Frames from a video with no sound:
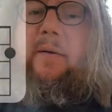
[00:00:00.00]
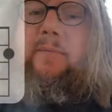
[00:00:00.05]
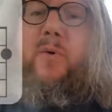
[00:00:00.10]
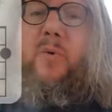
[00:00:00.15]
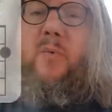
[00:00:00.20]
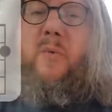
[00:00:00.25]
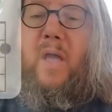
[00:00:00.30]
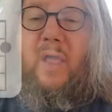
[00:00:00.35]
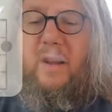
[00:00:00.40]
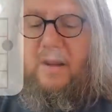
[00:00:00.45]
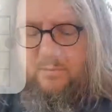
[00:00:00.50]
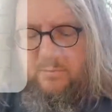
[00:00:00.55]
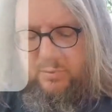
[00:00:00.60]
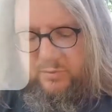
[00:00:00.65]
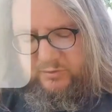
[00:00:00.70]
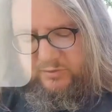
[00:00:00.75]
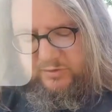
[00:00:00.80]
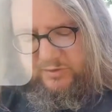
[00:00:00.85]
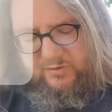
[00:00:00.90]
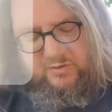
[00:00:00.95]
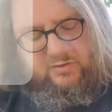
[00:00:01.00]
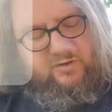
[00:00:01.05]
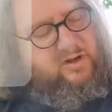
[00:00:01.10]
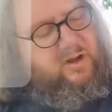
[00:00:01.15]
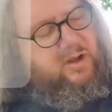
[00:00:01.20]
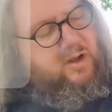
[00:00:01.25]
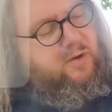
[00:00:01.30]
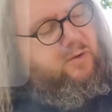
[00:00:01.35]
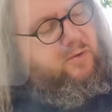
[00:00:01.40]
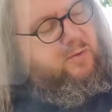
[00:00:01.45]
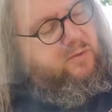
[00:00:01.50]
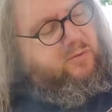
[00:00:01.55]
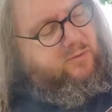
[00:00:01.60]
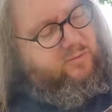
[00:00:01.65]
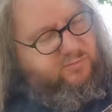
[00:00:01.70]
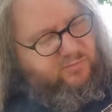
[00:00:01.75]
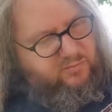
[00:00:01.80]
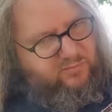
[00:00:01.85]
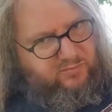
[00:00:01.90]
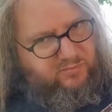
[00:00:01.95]
And we're right in position to go.
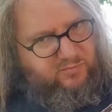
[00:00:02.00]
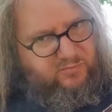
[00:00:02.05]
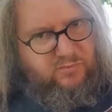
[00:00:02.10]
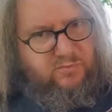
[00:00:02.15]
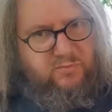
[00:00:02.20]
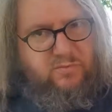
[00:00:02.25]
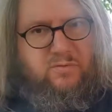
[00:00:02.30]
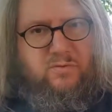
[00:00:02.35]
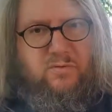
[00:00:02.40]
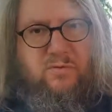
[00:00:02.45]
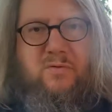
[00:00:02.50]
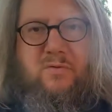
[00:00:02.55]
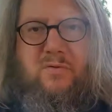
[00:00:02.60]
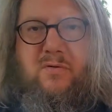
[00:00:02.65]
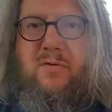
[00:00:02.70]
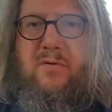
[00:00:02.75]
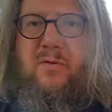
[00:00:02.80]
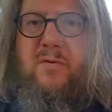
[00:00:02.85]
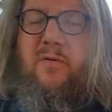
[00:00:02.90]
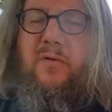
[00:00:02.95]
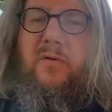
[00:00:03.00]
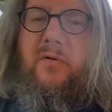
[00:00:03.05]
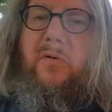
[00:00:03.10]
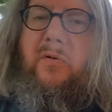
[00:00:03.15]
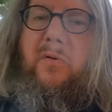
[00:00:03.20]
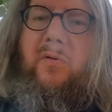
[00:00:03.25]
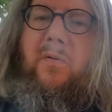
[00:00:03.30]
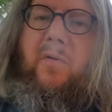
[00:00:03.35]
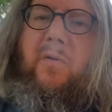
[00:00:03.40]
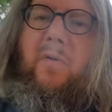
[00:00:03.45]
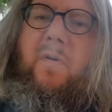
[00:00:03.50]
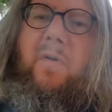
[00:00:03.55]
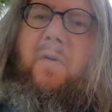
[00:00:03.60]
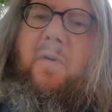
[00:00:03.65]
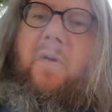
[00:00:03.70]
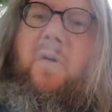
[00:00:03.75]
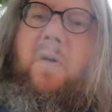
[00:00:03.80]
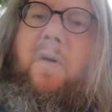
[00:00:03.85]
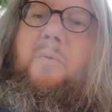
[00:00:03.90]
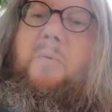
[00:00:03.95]

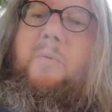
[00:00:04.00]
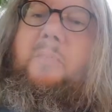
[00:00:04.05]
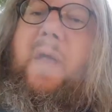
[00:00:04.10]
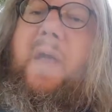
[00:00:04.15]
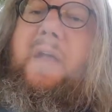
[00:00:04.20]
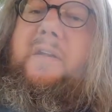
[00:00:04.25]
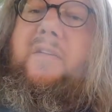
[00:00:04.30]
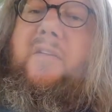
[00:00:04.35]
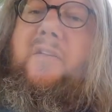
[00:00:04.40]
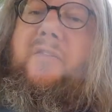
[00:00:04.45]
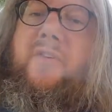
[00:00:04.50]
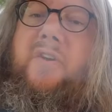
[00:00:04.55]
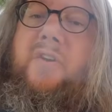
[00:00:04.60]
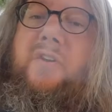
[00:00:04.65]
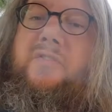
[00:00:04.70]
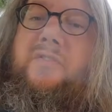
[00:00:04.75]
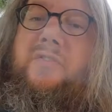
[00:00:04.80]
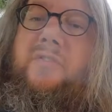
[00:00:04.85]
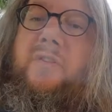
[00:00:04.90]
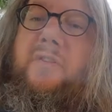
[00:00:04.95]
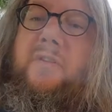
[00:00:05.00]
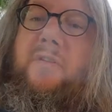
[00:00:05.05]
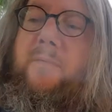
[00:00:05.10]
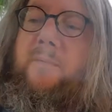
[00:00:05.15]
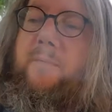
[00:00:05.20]
And we're back to the verse.